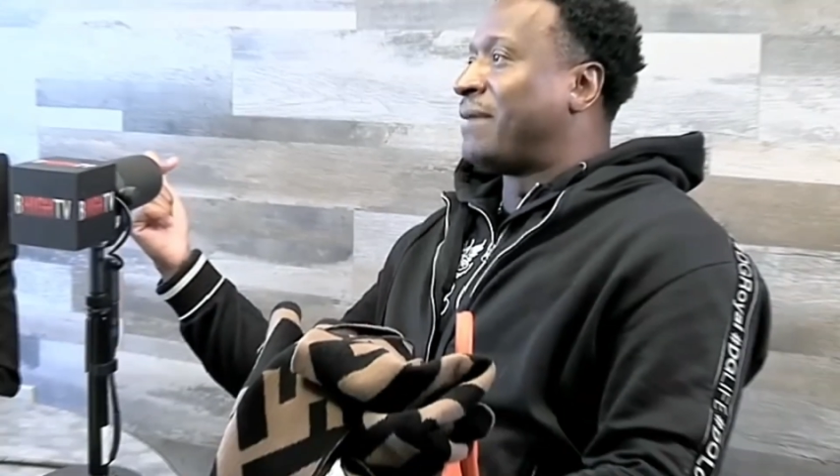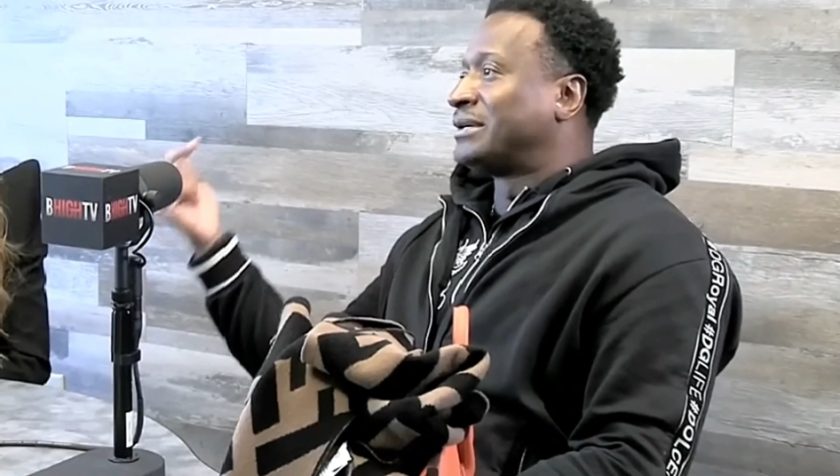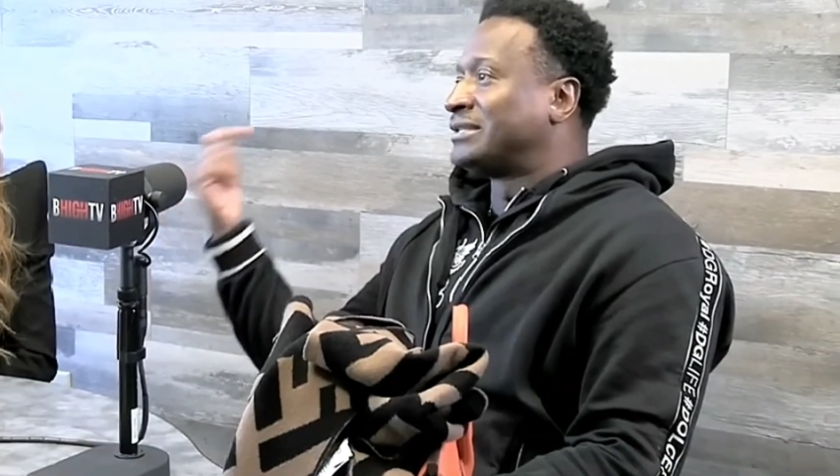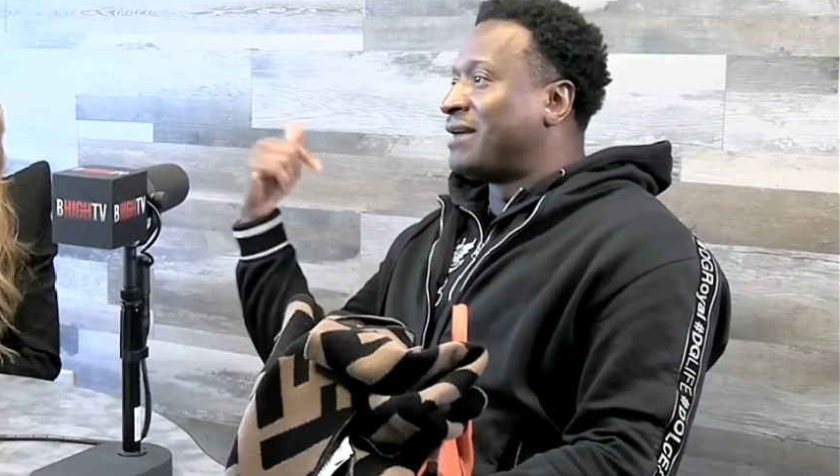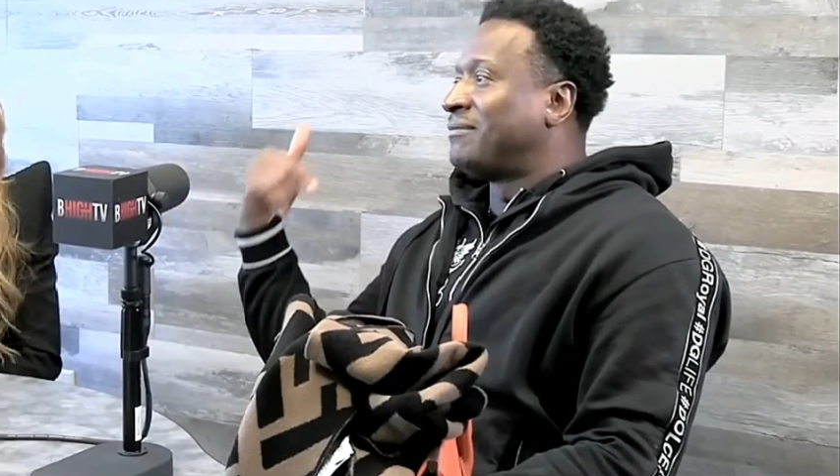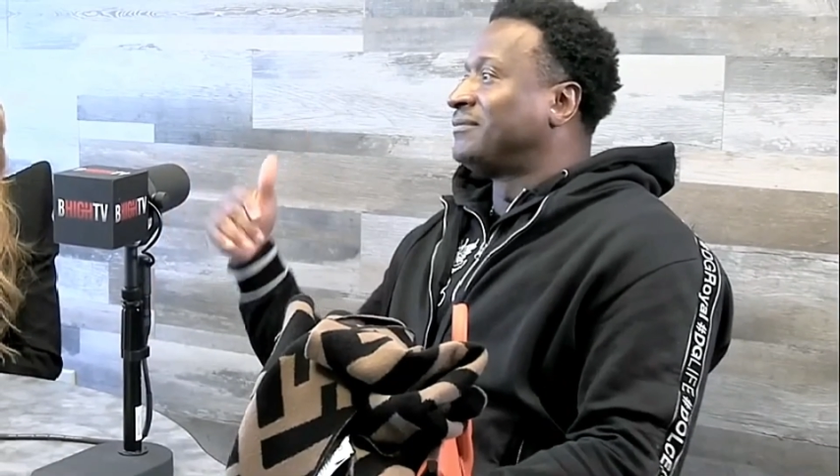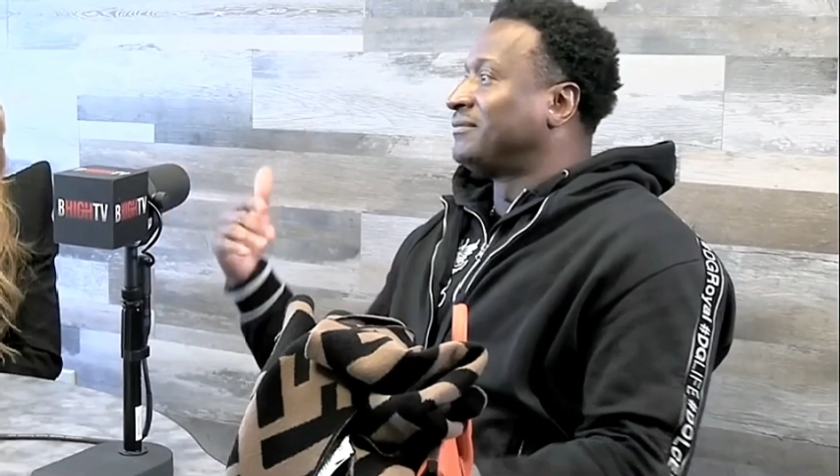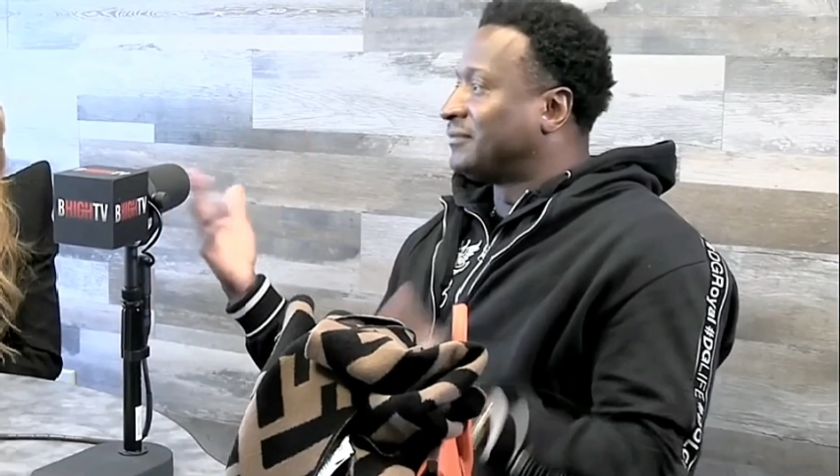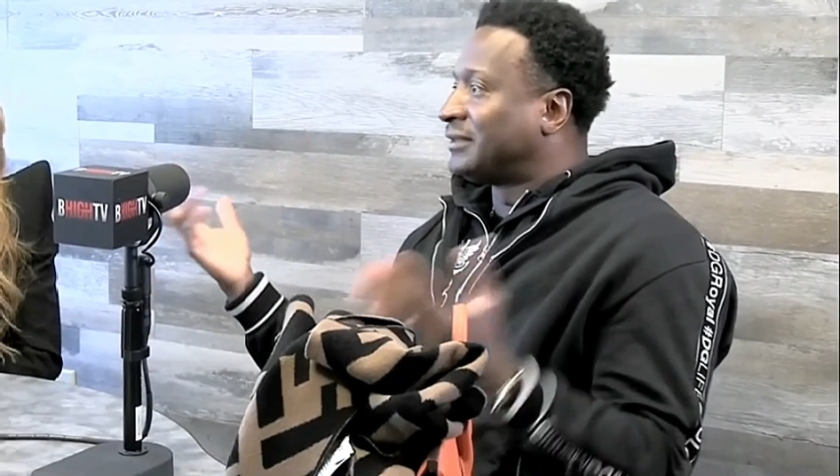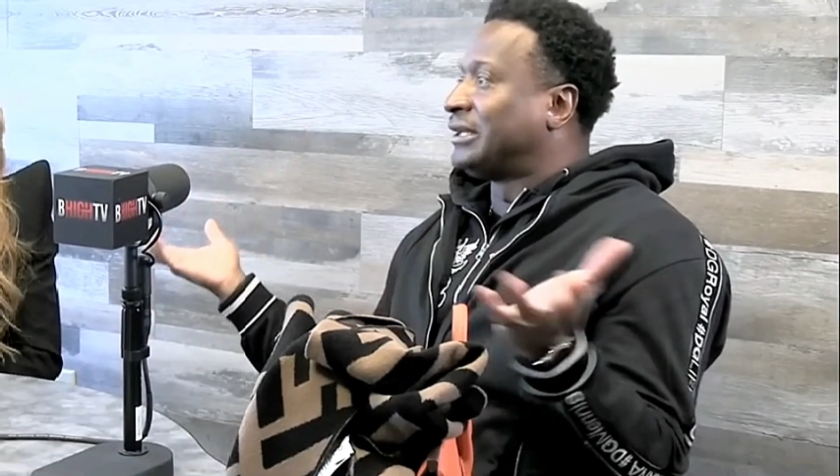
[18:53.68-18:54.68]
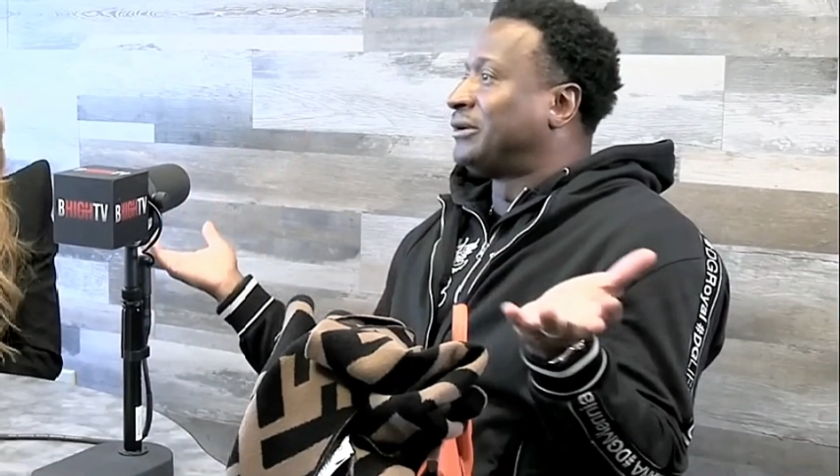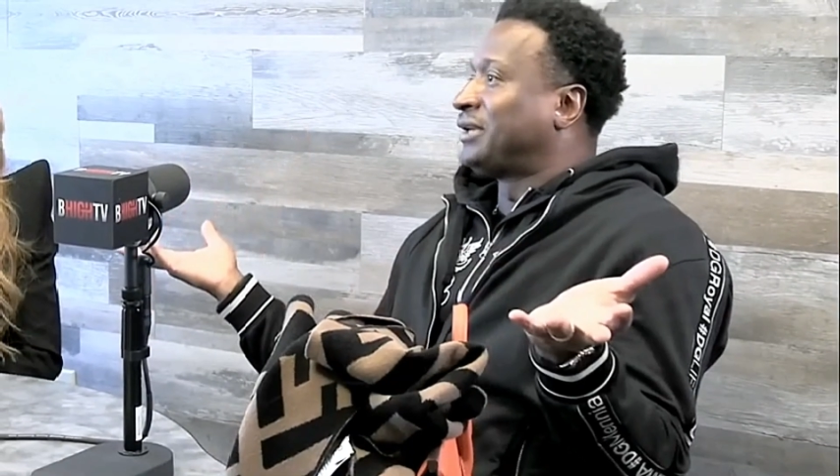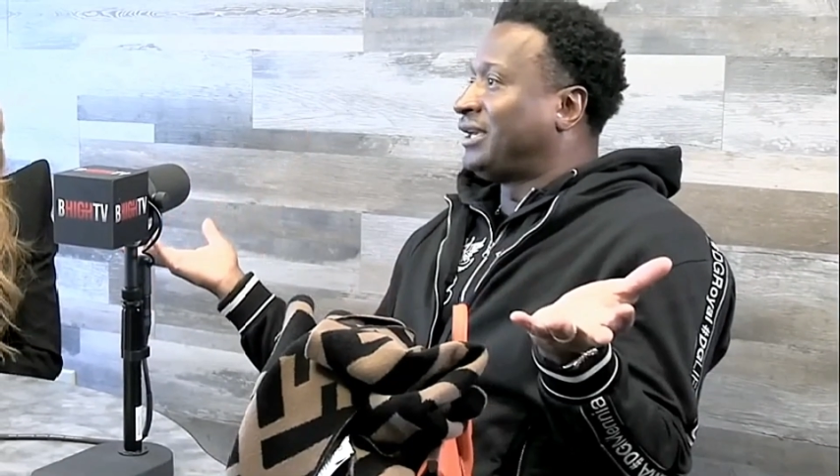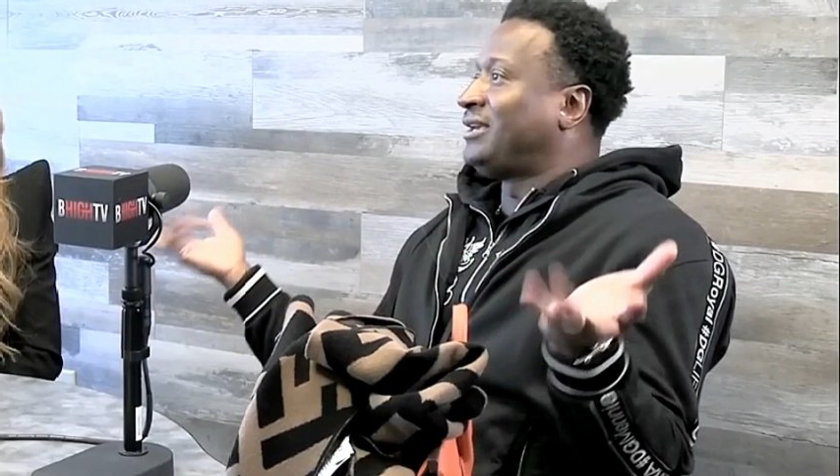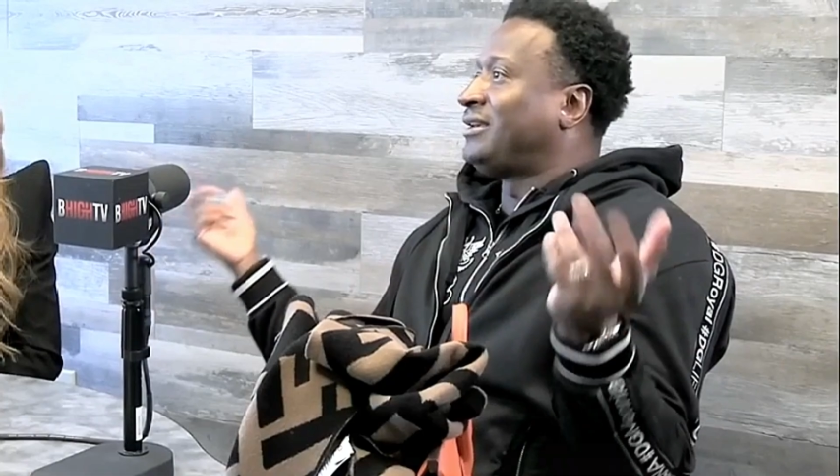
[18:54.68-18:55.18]
His one
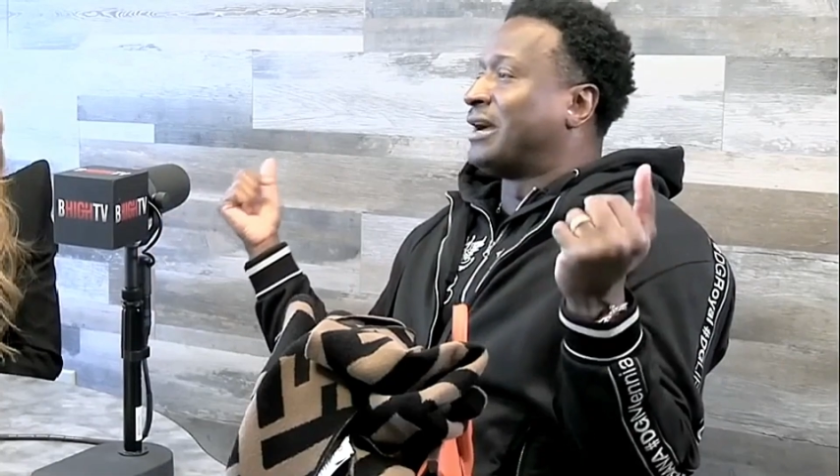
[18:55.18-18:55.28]
opulent